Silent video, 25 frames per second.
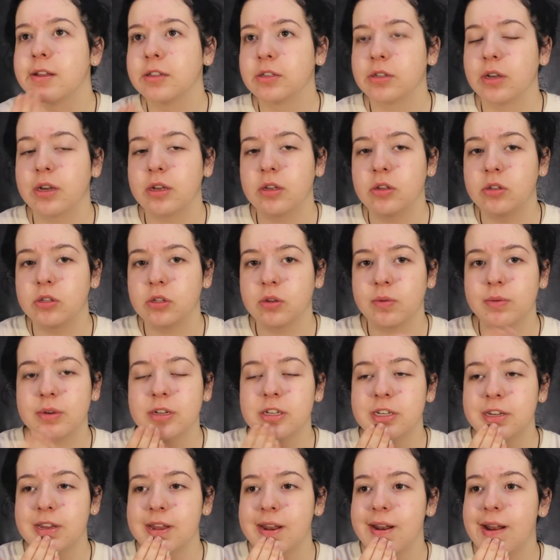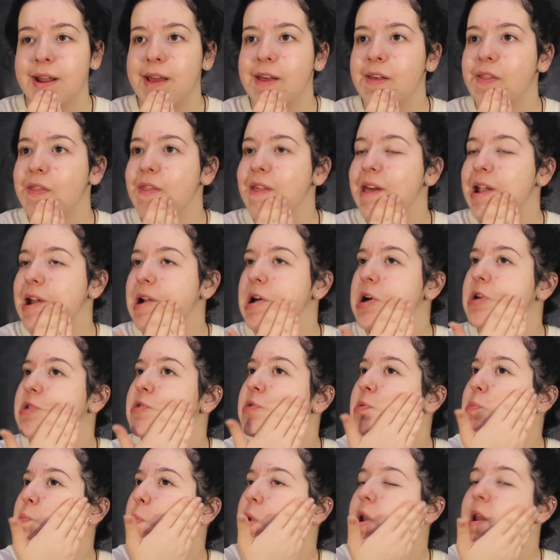So I use on my chin and then
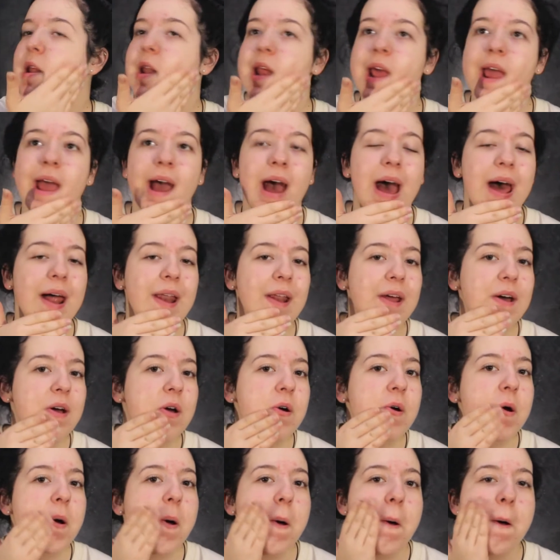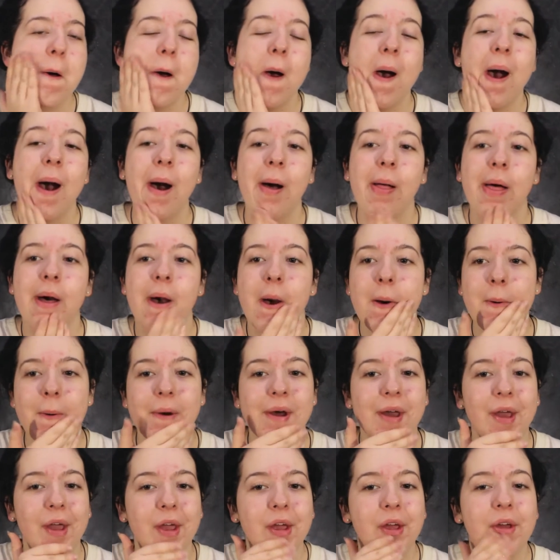I'll spread it out that
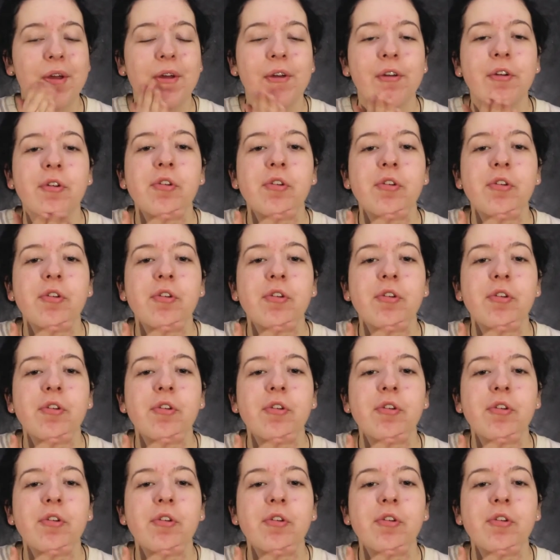way.